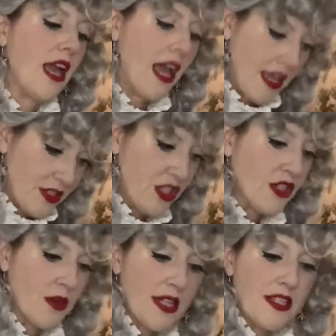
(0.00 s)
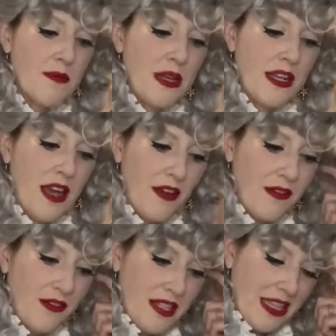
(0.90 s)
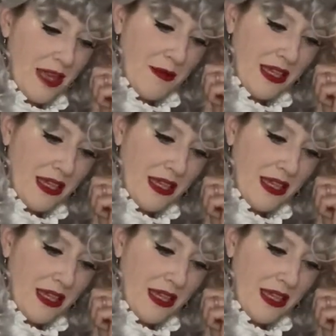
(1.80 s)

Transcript: and she trusted me enough to let me